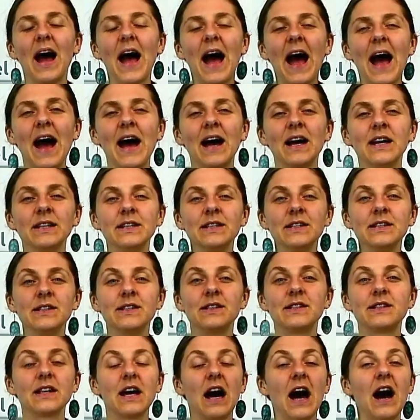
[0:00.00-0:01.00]

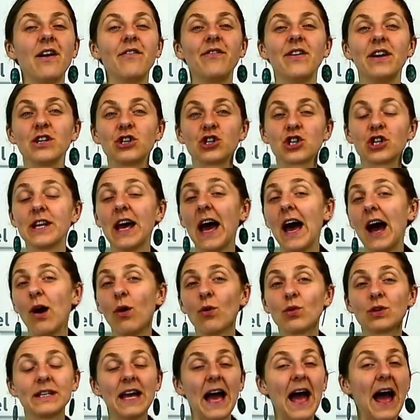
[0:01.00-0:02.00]
and I ventured
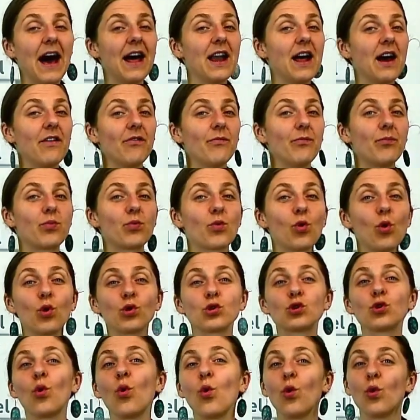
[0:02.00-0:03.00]
out and I
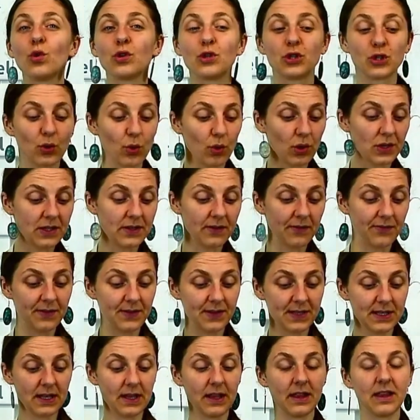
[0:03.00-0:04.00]
brought all sorts of
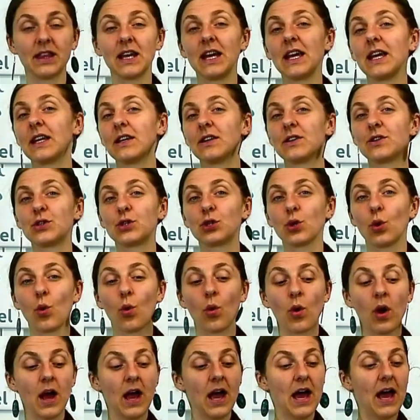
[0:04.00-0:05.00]
things.
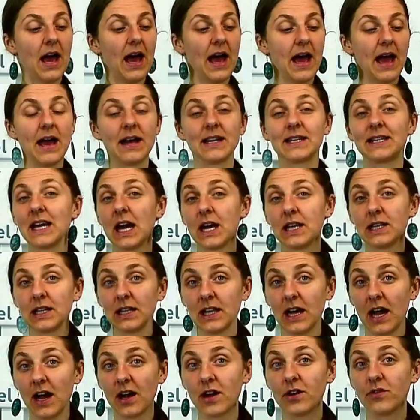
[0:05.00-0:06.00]
So
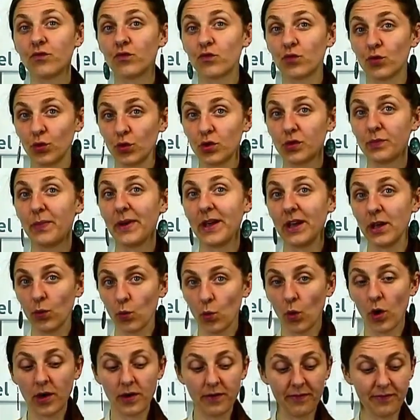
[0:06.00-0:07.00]
dandelion root being
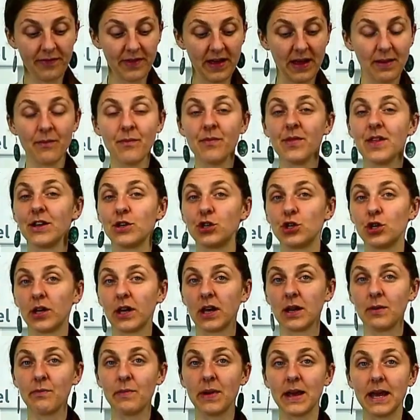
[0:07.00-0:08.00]
one of them, that you
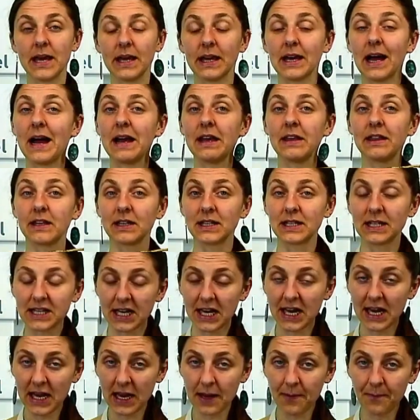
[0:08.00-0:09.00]
can make either
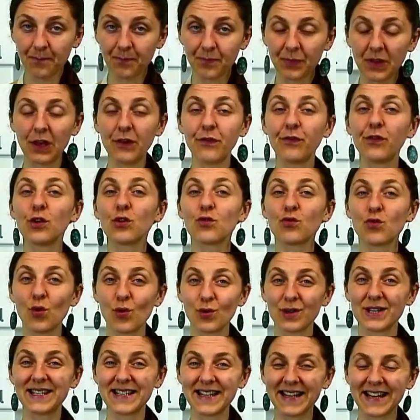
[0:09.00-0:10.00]
tea if you
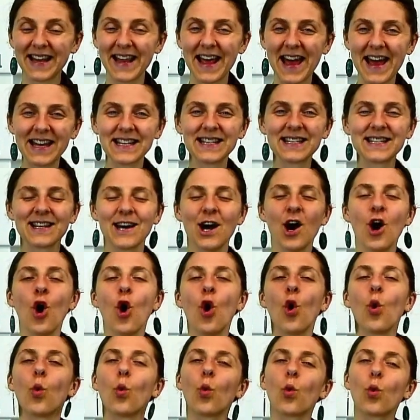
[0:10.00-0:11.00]
roast it less,
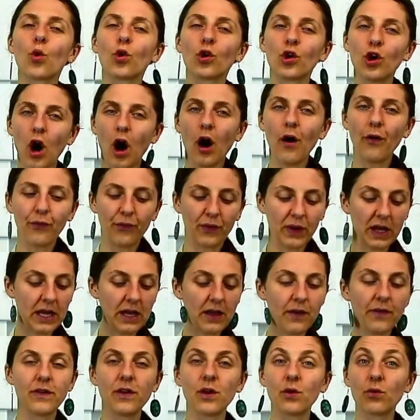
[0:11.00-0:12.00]
or
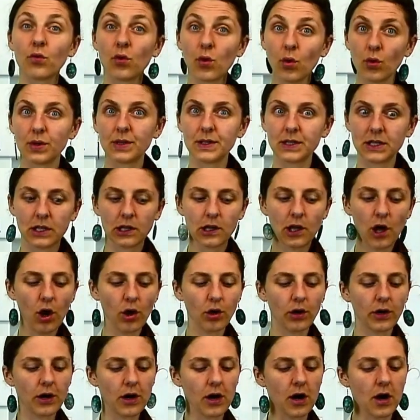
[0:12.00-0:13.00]
coffee if you roast it
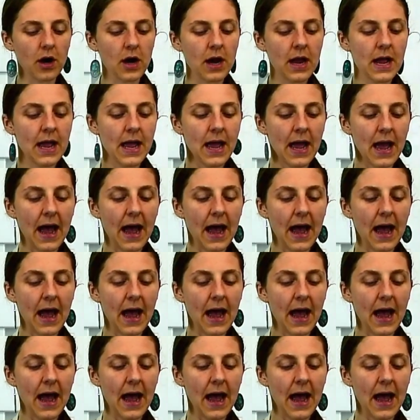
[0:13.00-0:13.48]
longer.